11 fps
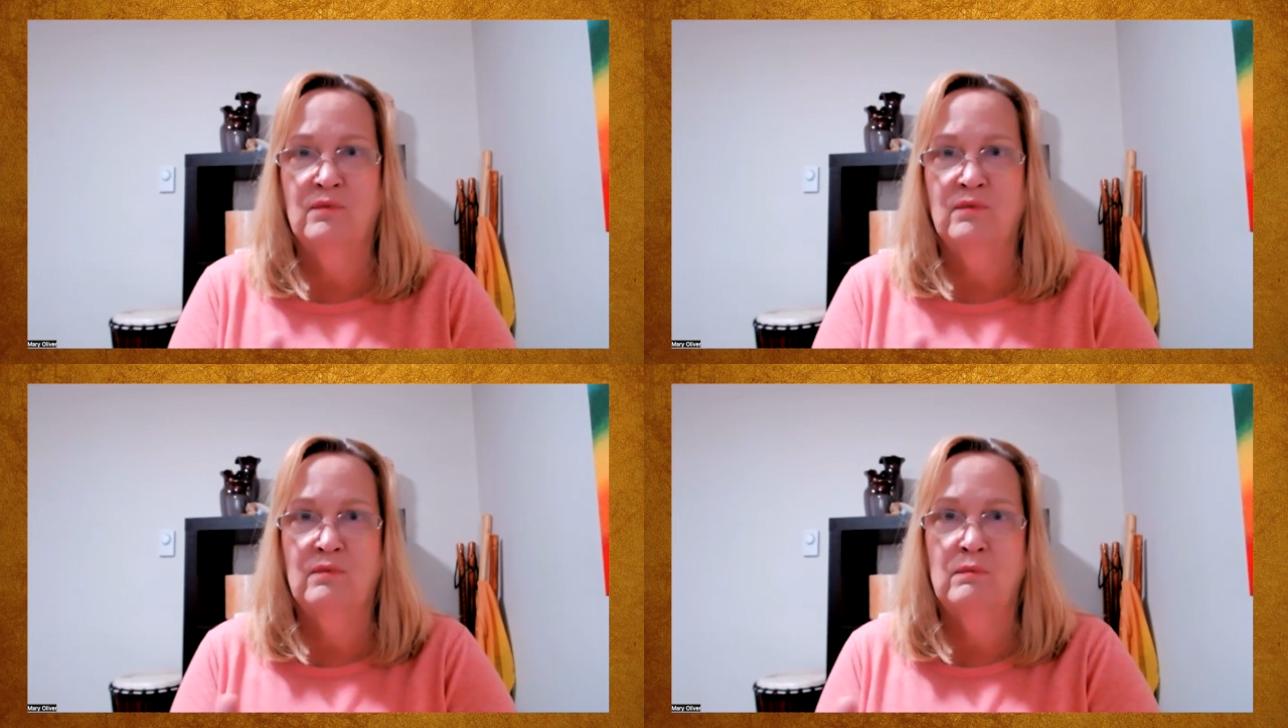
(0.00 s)

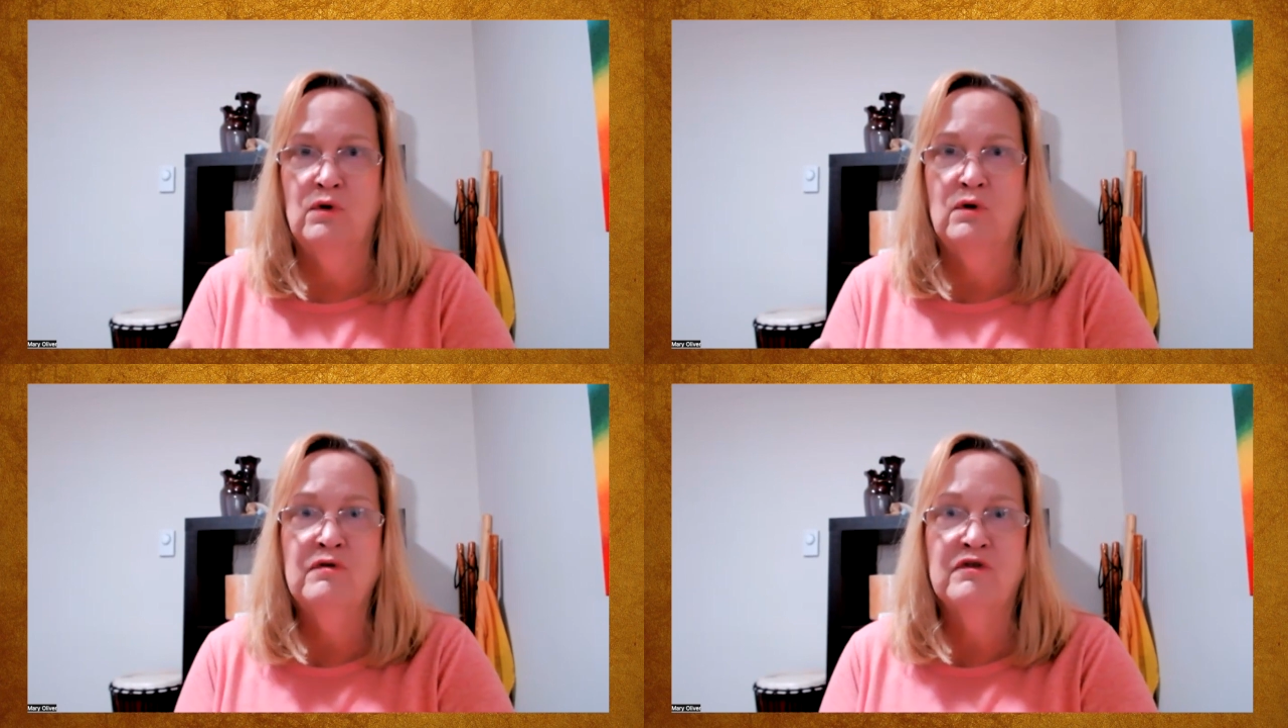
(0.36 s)

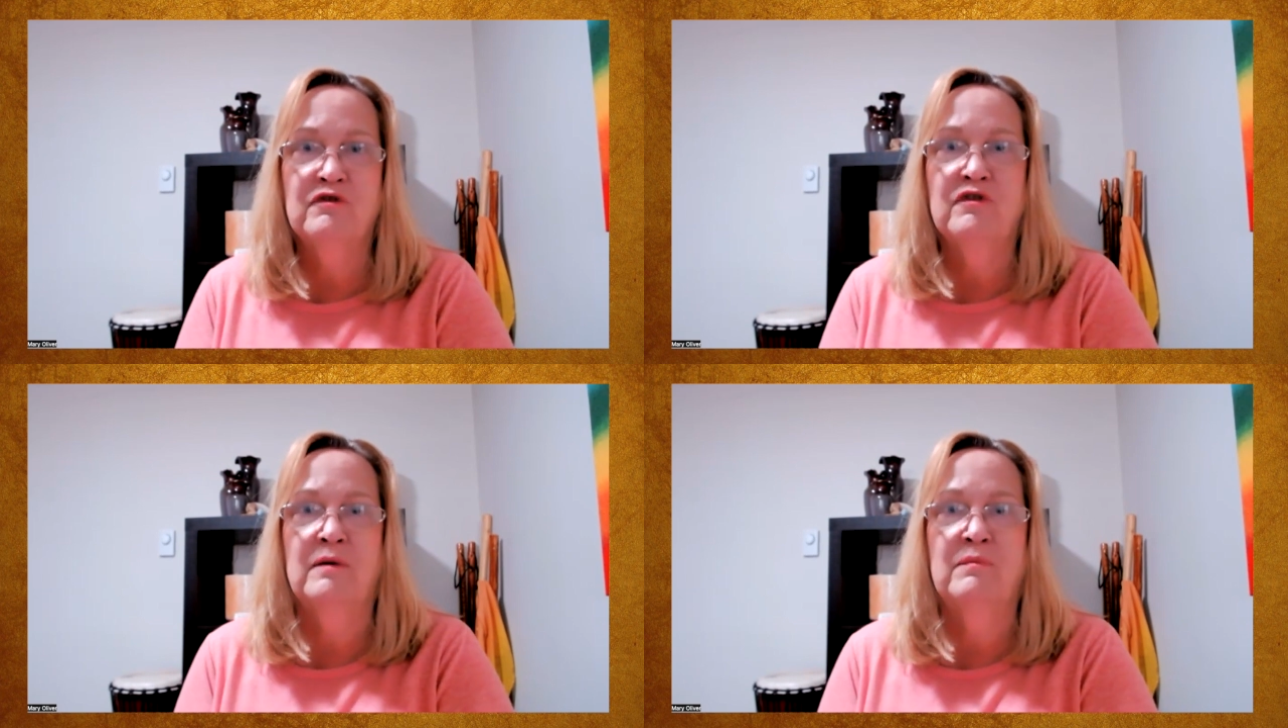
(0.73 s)
moved
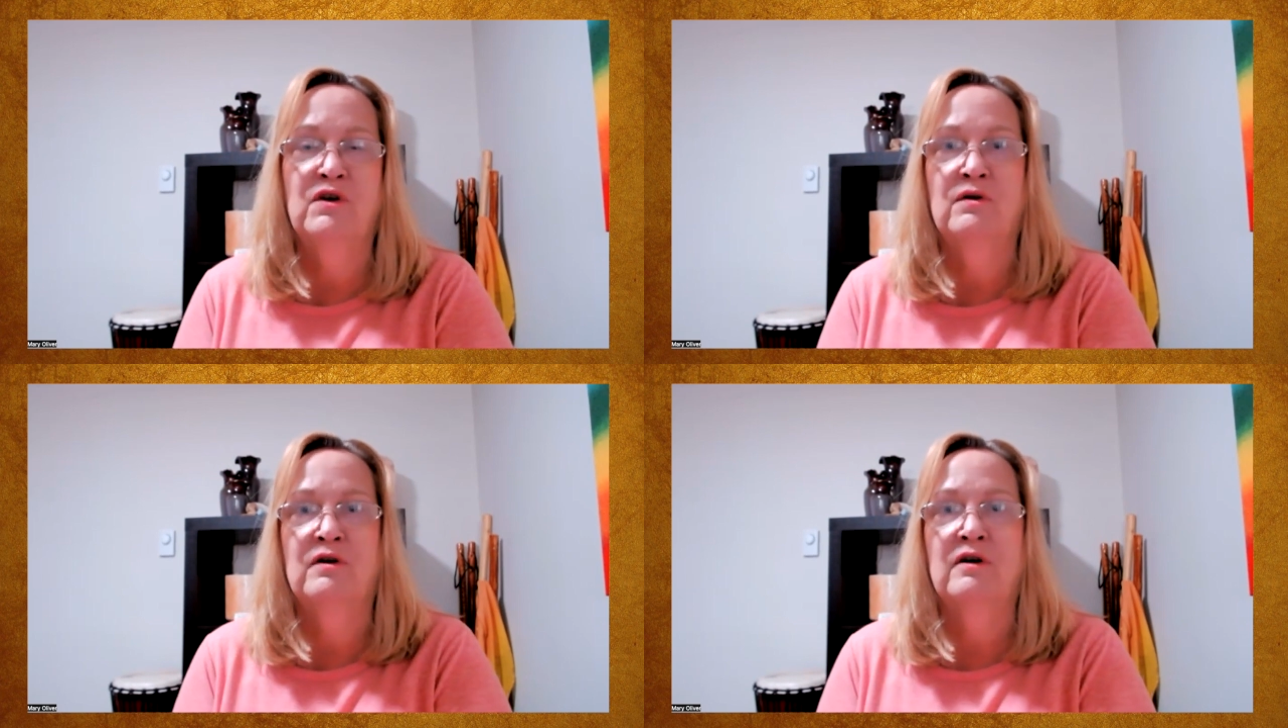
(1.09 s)
from
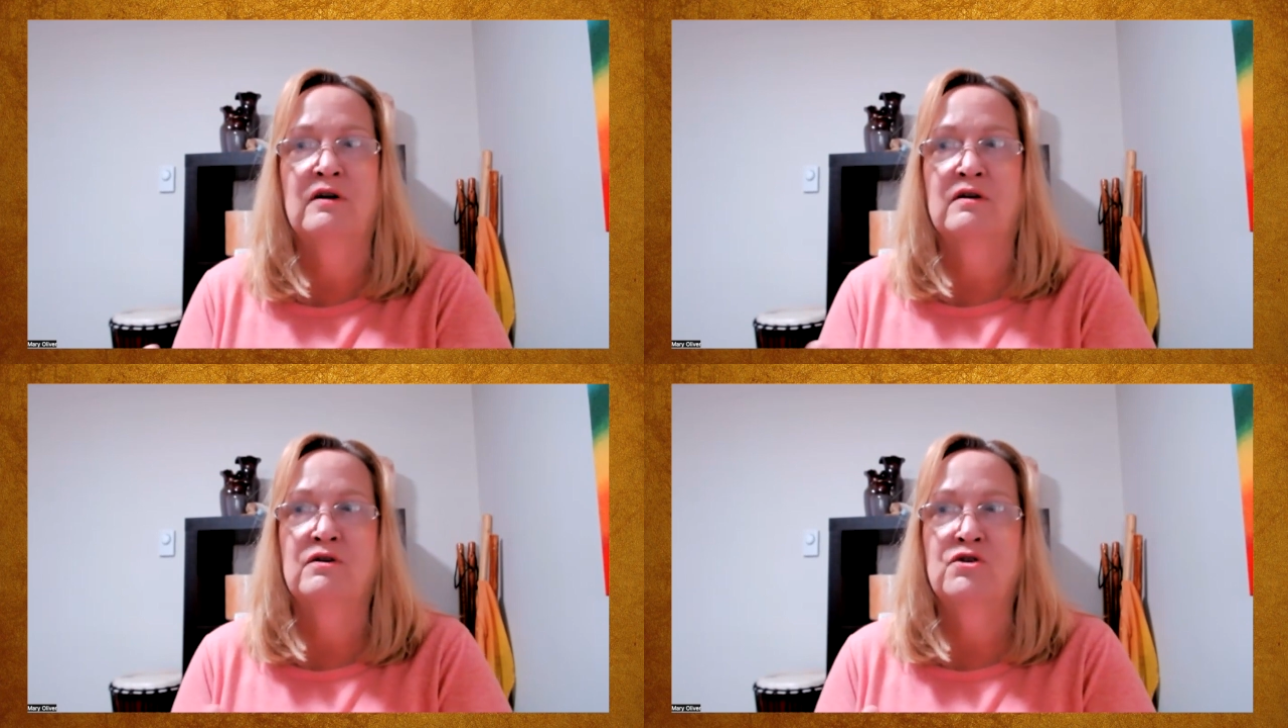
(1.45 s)

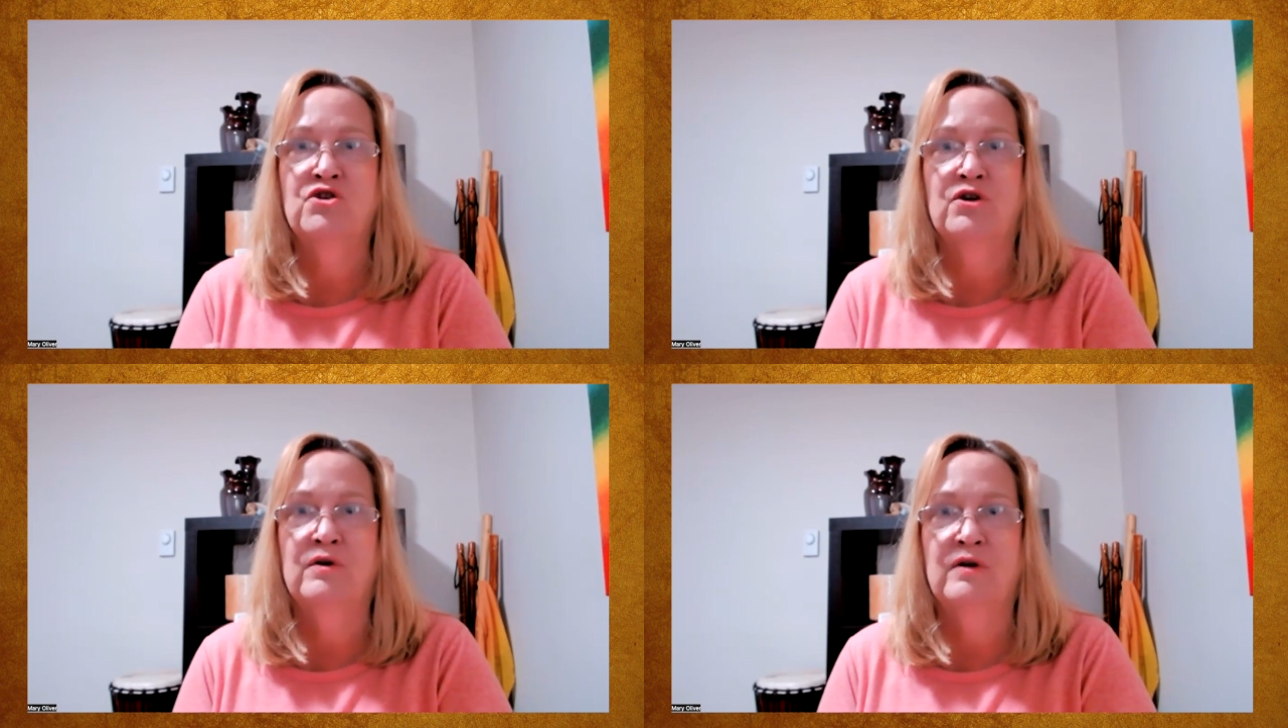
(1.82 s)
your
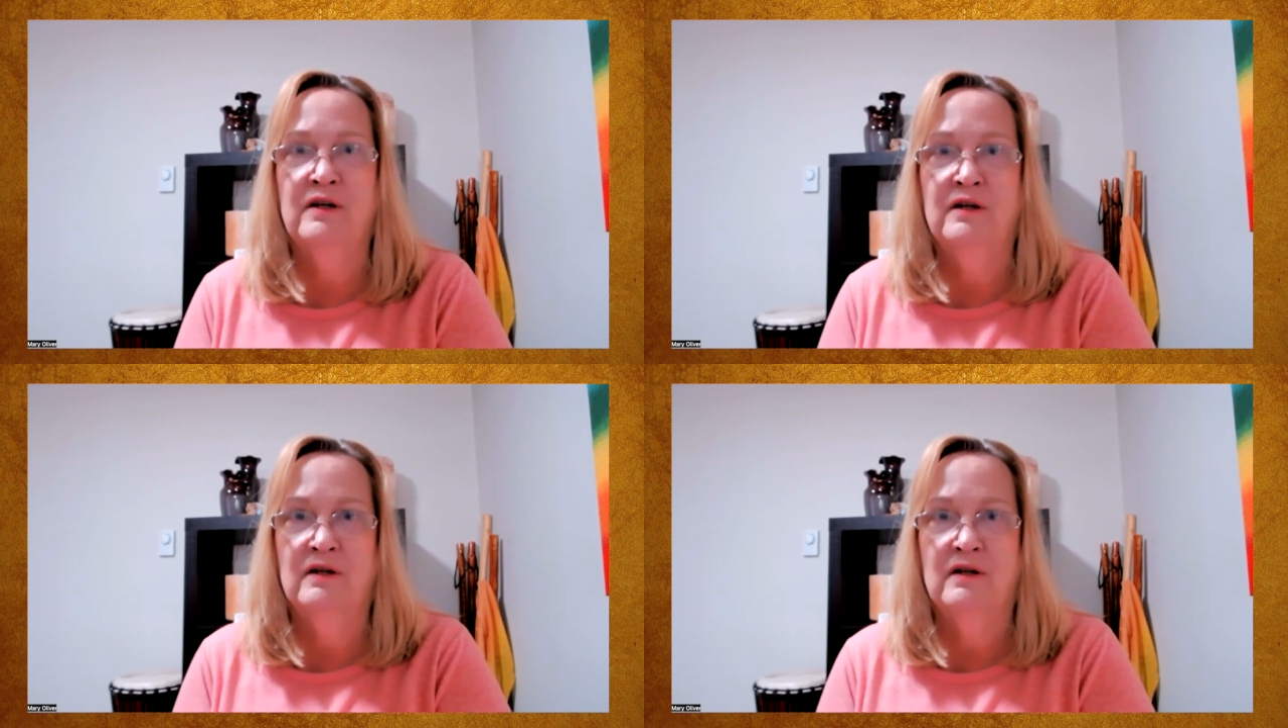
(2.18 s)

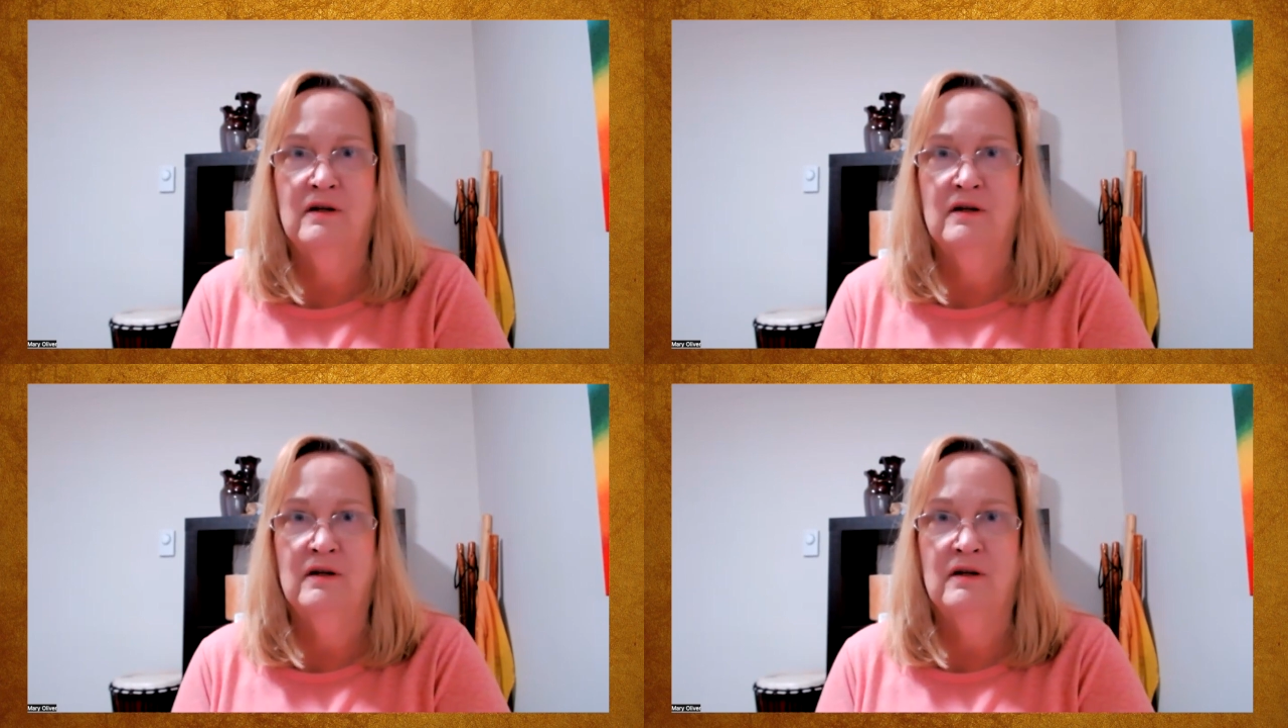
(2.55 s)
journey